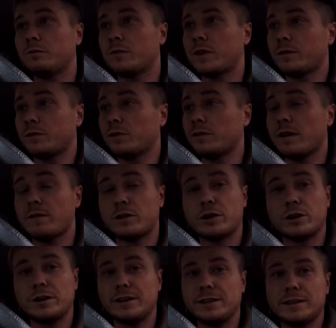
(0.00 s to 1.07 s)
if you've ever
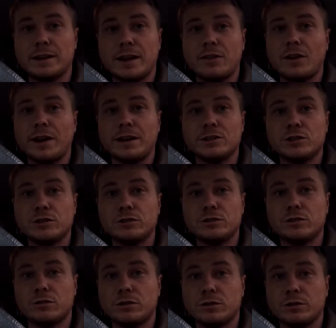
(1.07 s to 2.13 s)
heard any headlight
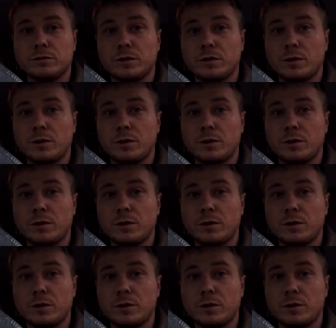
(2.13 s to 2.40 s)
issues or